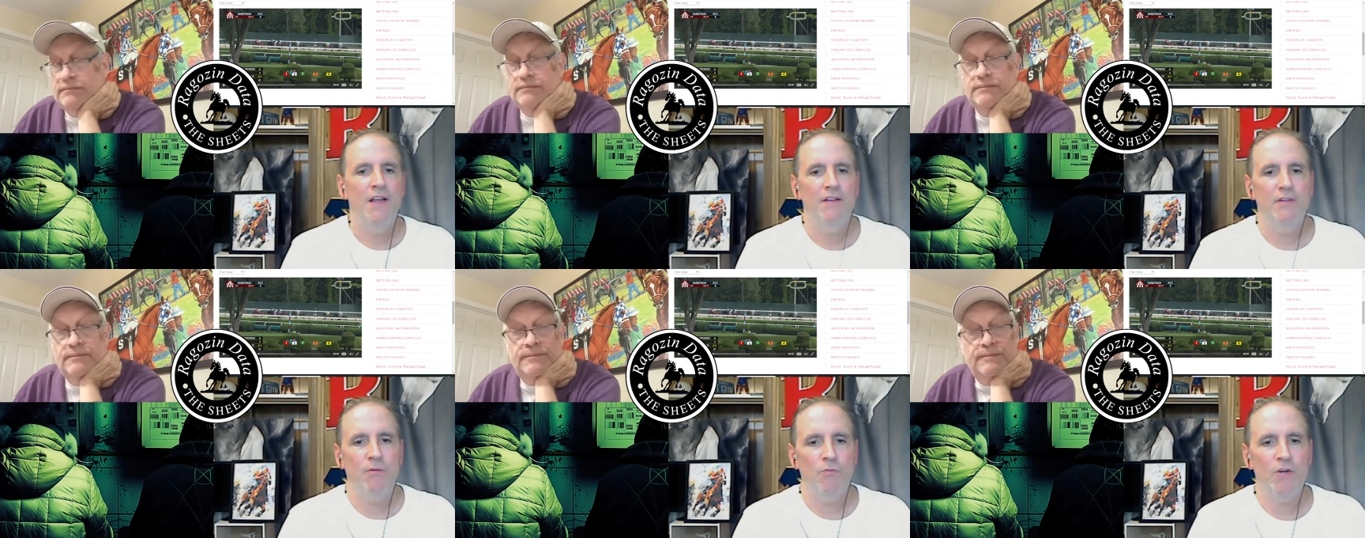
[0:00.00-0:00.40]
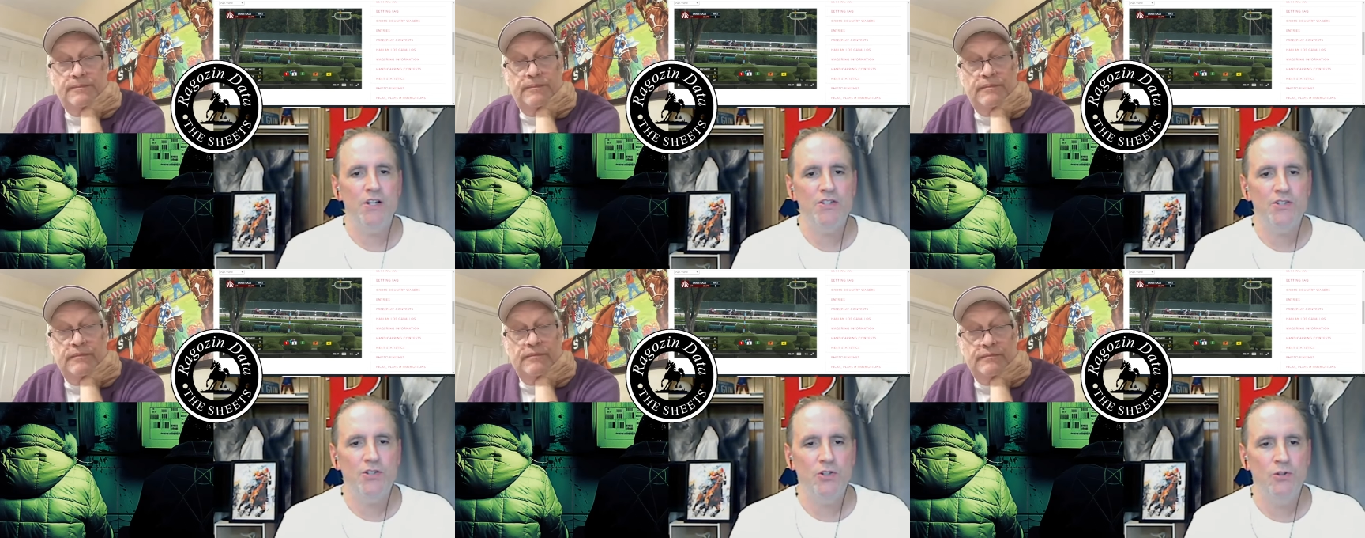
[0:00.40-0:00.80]
Speaker 1: from
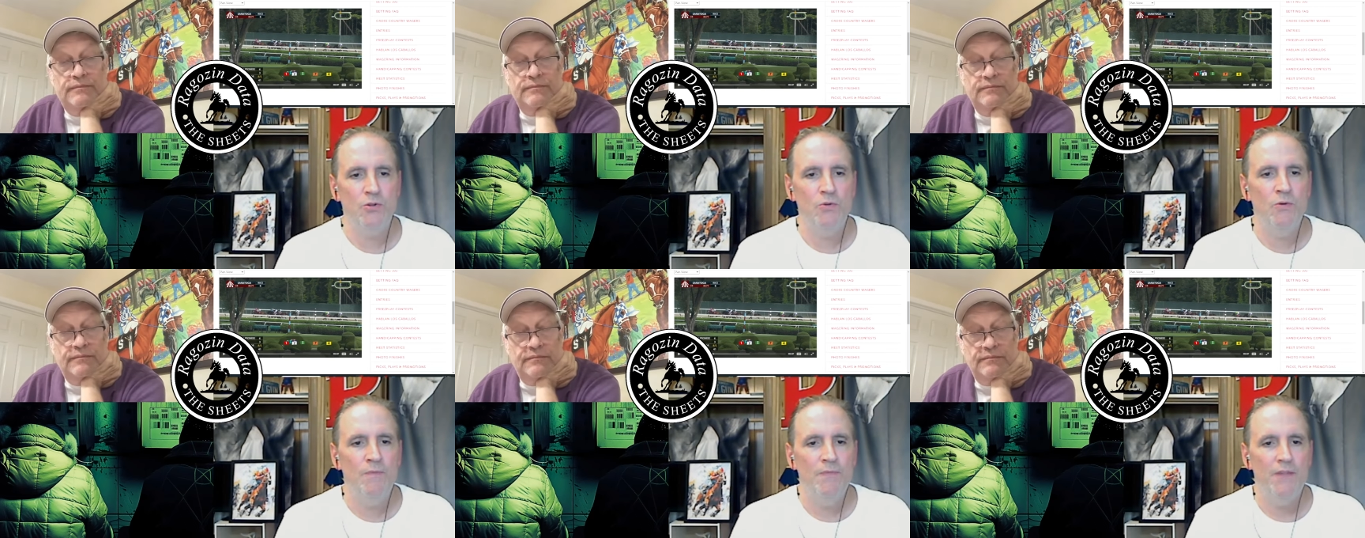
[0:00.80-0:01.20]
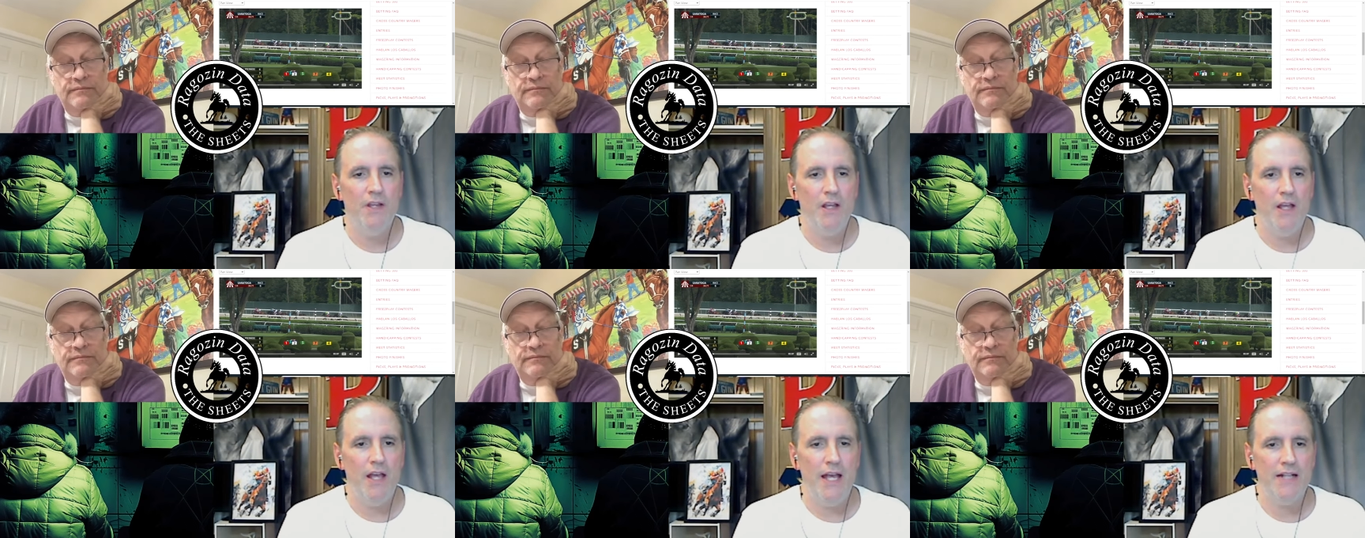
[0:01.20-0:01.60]
race two
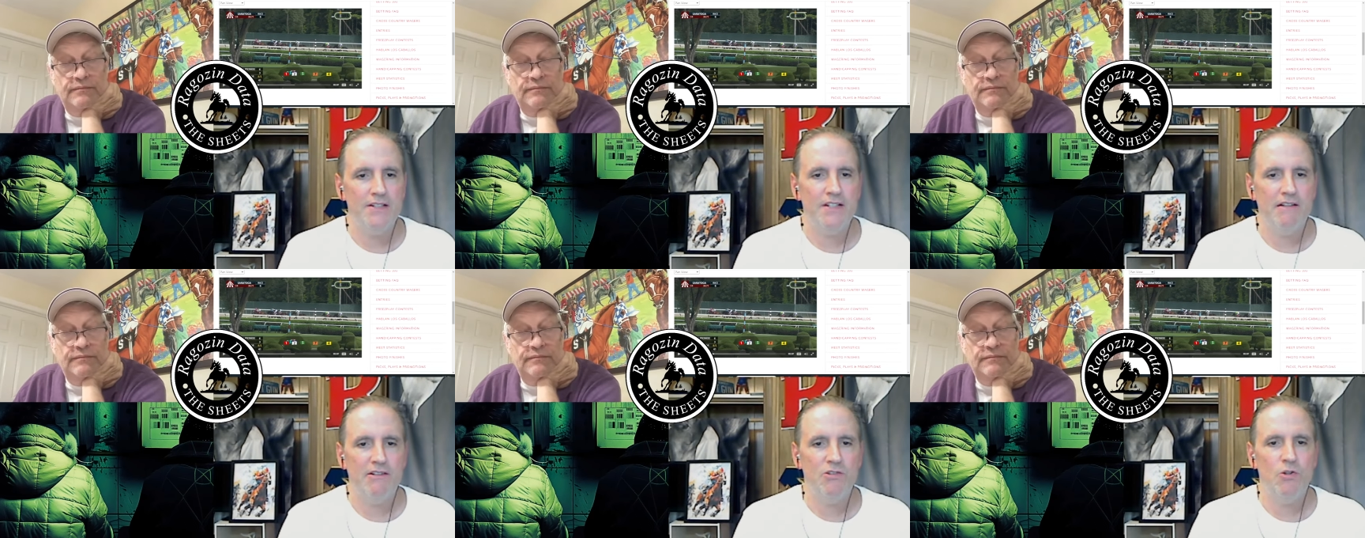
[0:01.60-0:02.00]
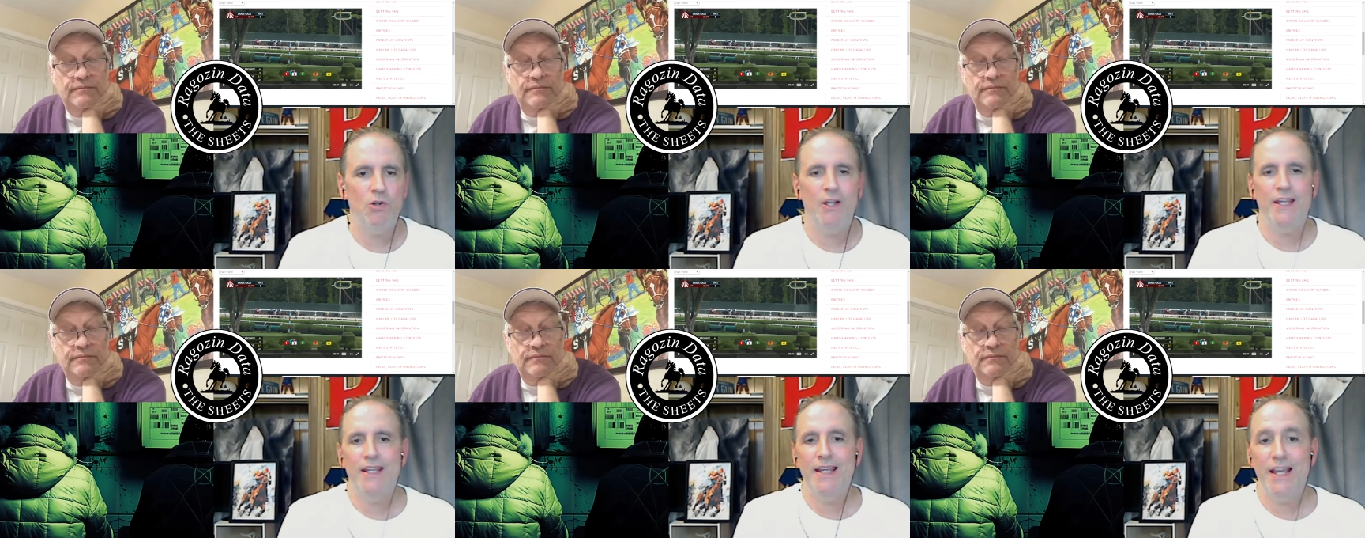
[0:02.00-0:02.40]
at
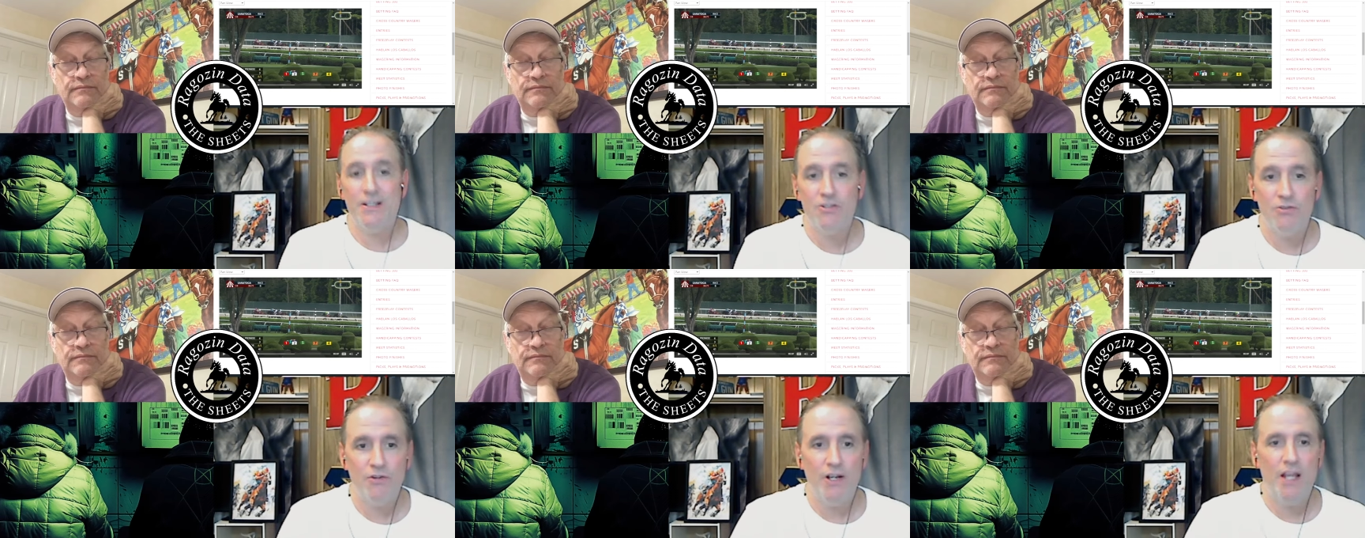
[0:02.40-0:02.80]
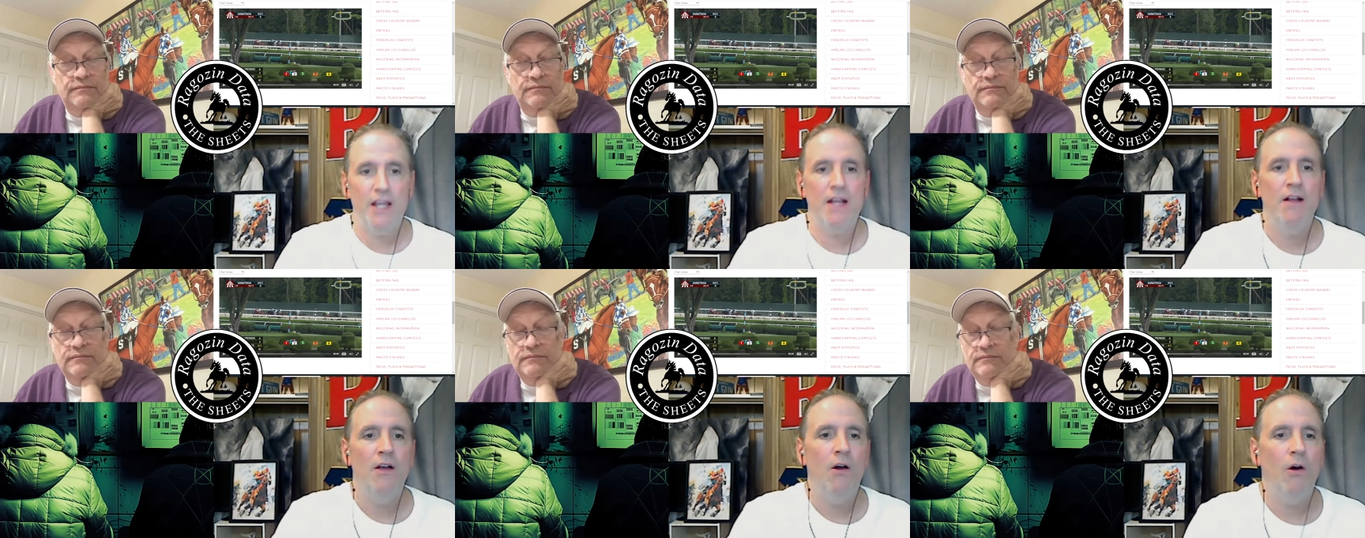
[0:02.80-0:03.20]
Saratoga yesterday.